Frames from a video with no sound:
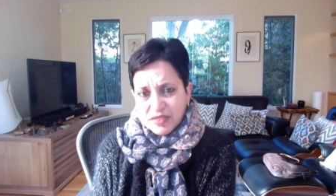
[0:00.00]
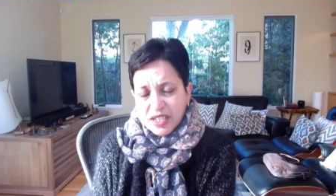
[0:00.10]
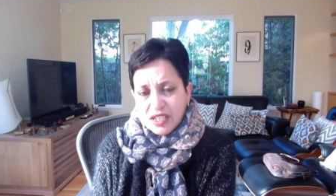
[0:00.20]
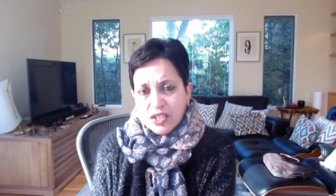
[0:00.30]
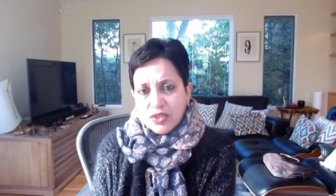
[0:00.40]

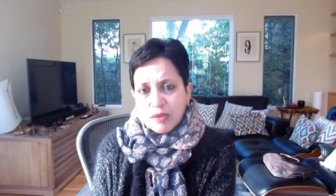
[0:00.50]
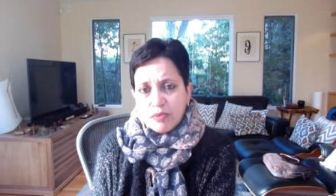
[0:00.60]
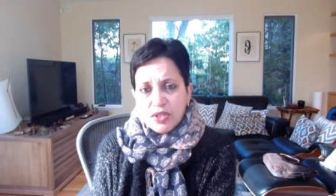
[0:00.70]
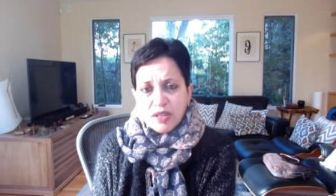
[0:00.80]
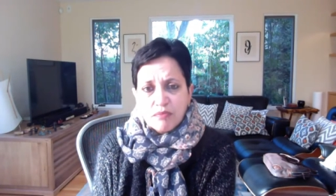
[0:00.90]
including
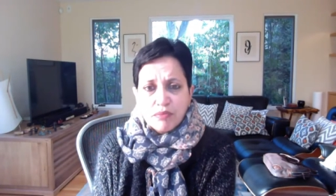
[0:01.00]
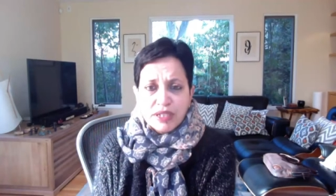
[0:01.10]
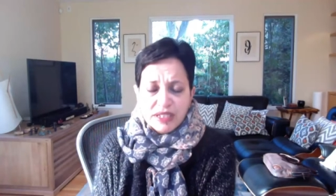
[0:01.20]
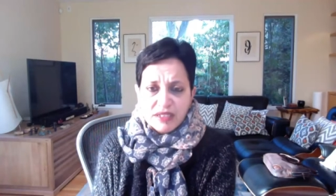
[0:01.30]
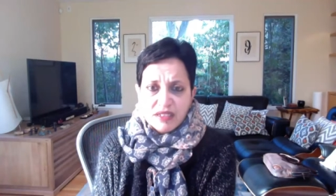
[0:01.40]
putting
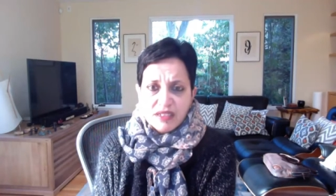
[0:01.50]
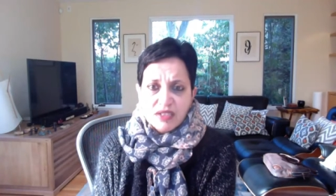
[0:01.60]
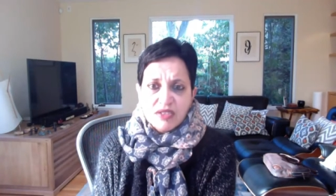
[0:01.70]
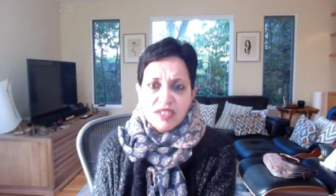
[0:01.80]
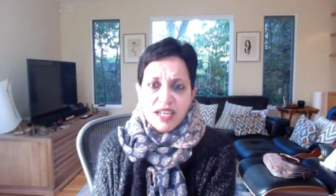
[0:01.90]
billions
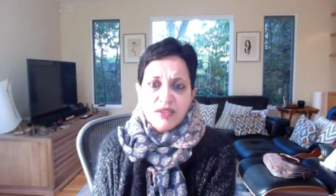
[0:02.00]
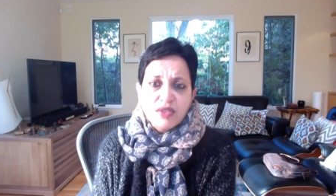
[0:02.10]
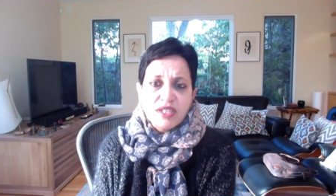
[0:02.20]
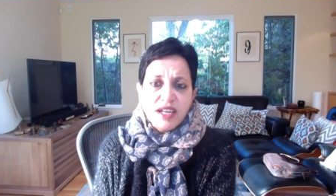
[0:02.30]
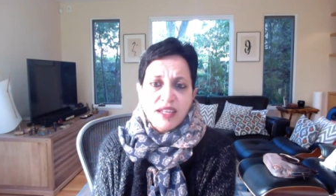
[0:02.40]
into dead
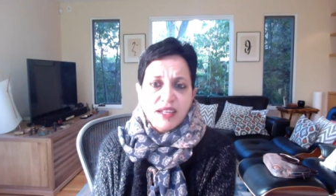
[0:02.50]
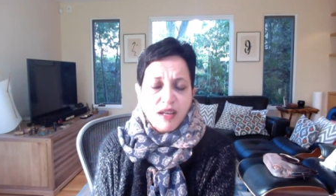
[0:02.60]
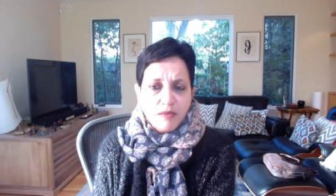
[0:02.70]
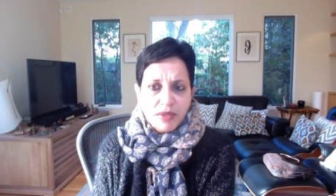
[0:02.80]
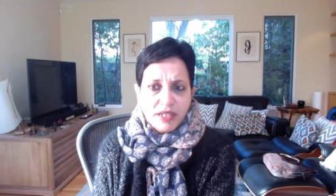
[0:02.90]
or dying
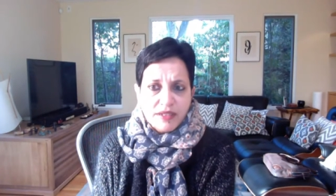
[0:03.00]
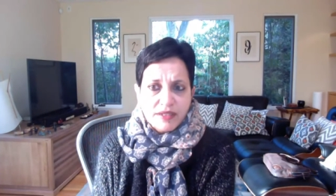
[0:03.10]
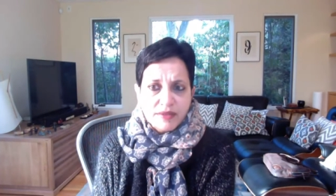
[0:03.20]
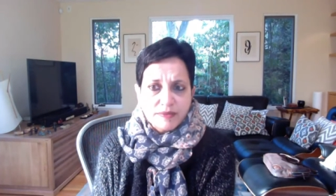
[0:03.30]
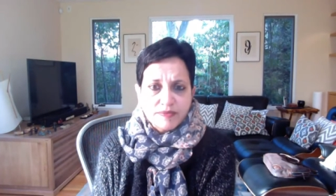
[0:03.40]

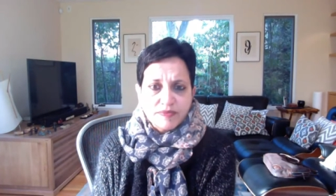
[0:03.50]
companies.